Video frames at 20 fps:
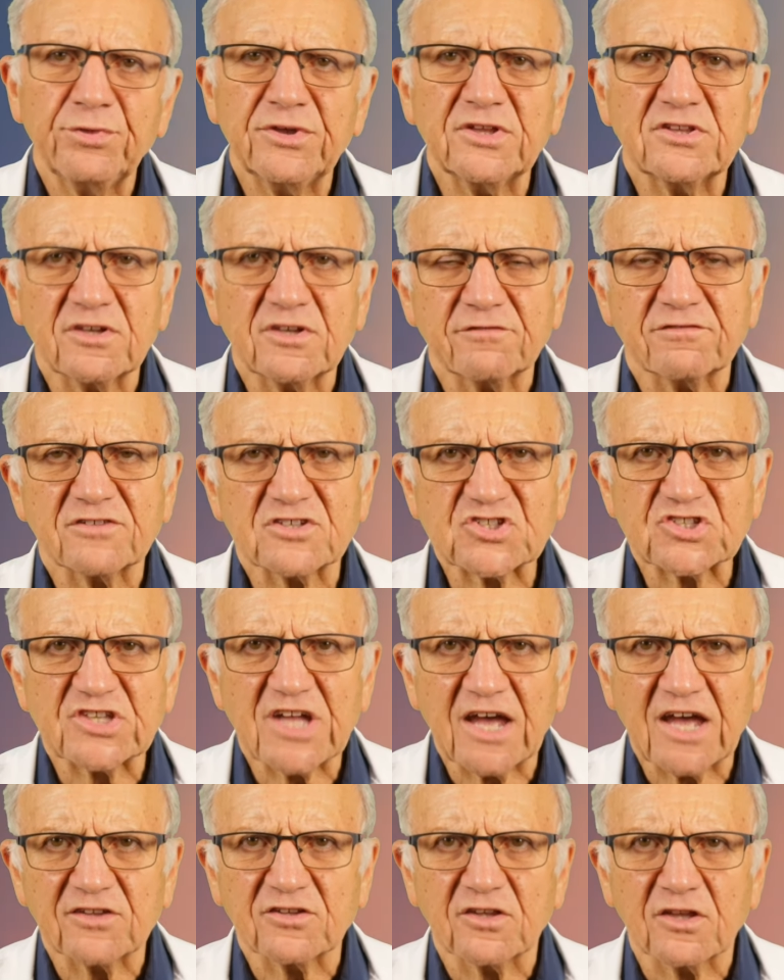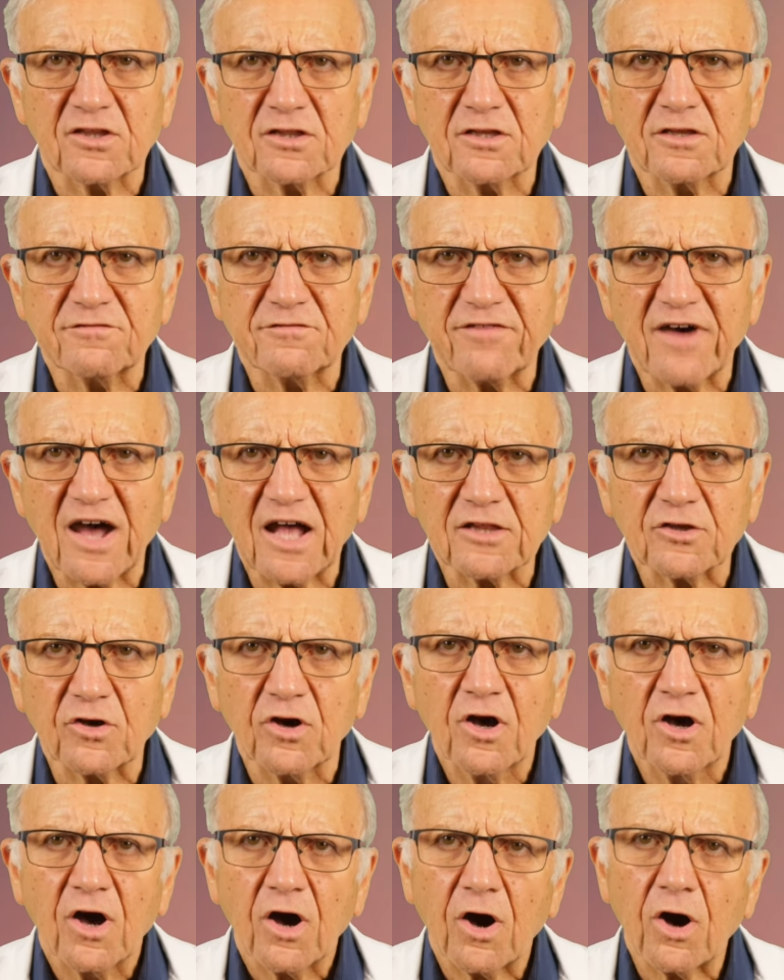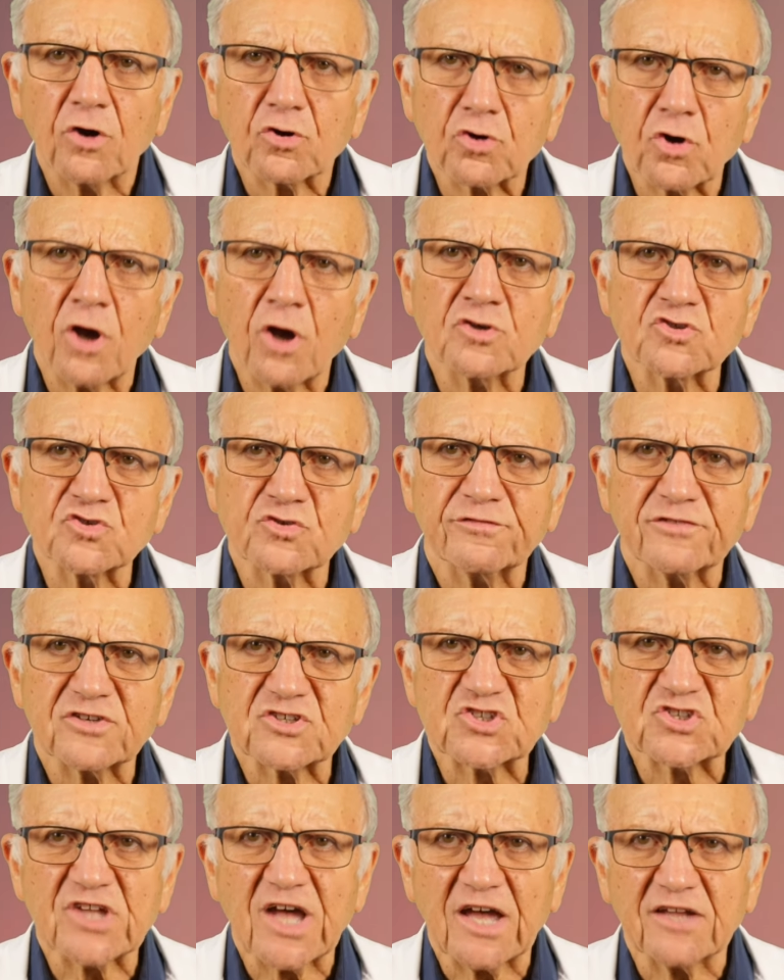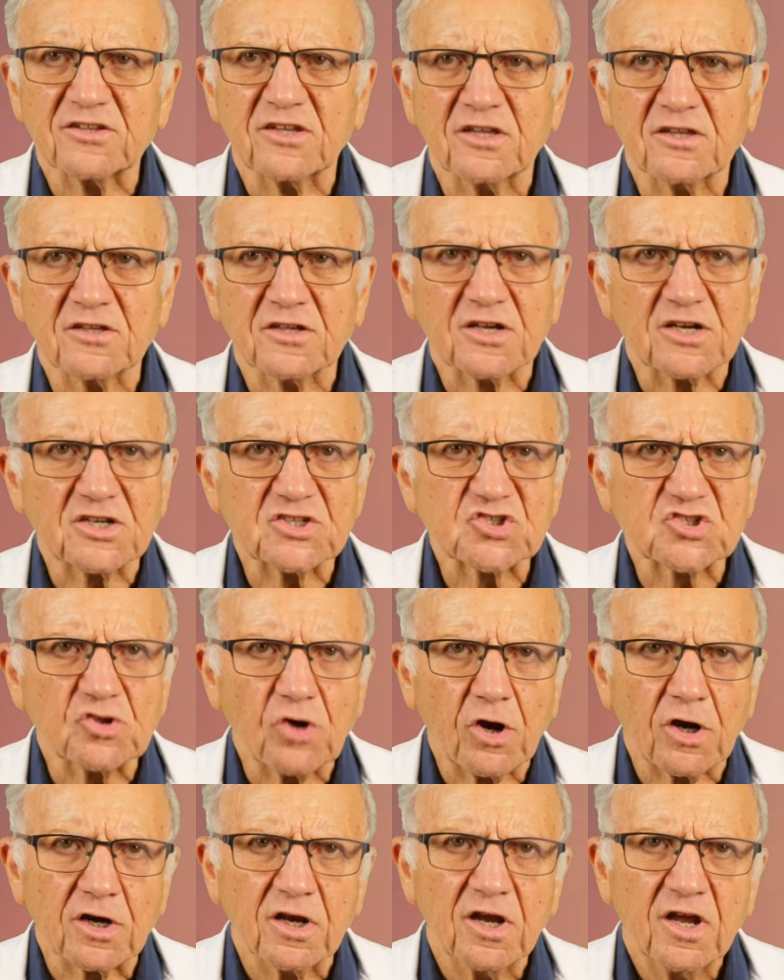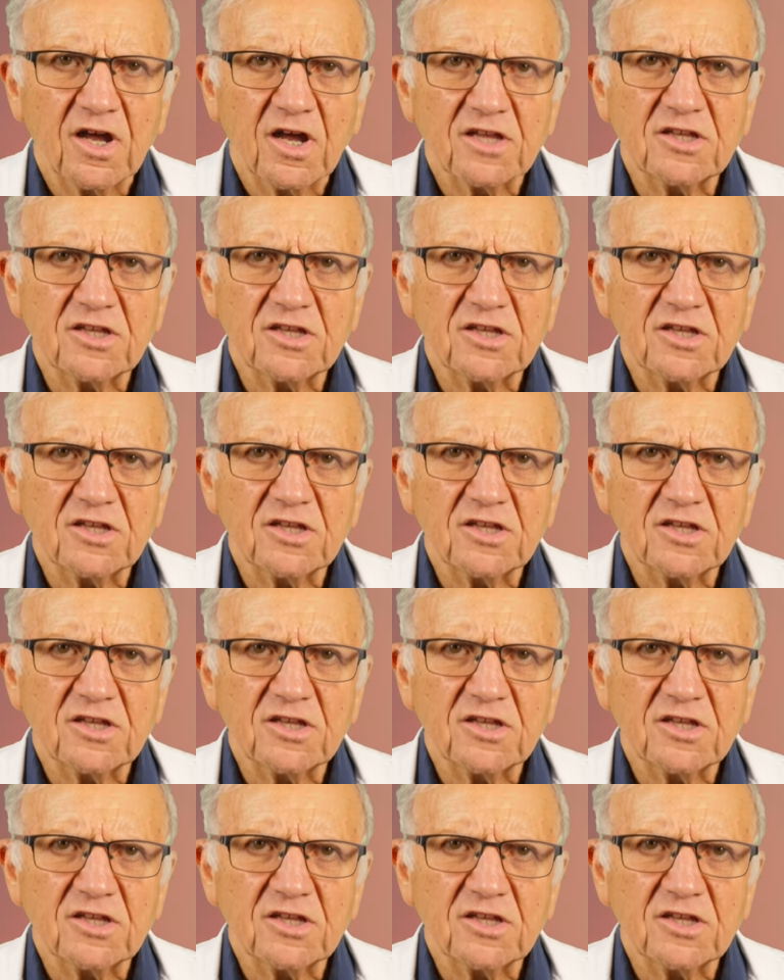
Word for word: pitavastatin, Livalo, or rosuvastatin, Crestor.